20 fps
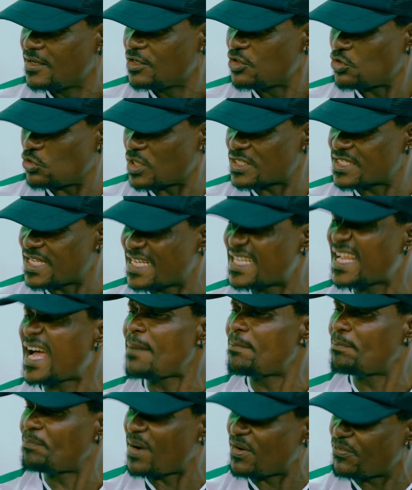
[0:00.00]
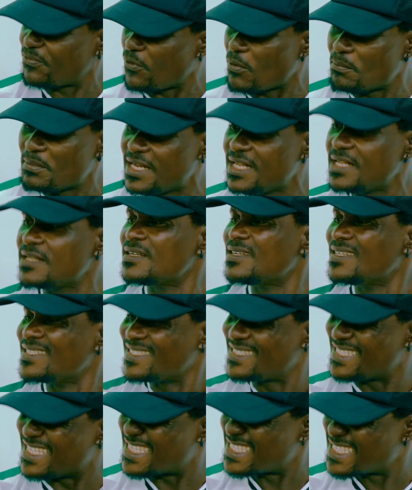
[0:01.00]
You understand? They are performing
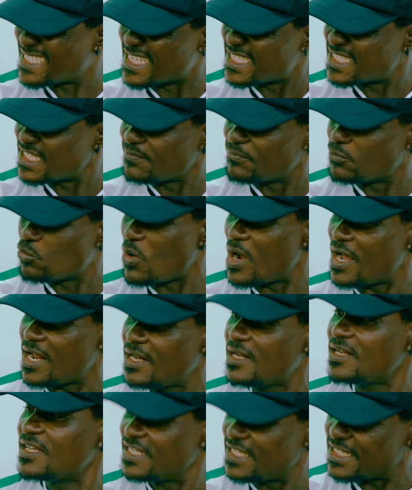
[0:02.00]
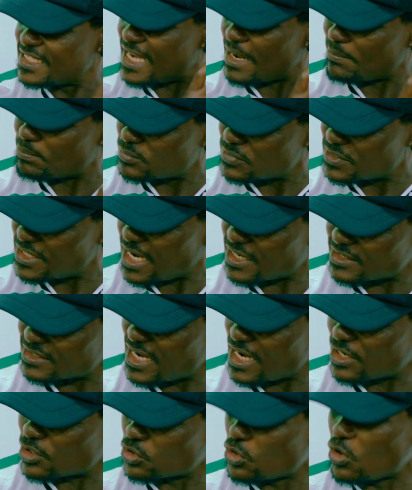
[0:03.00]
distinctively well in
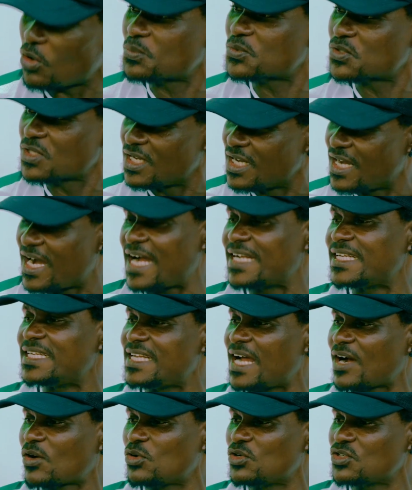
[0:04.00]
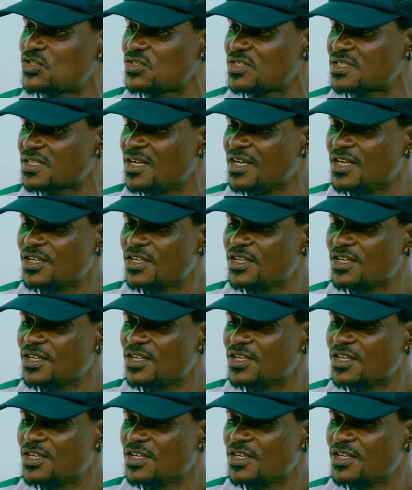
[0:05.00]
their clubs and in their countries.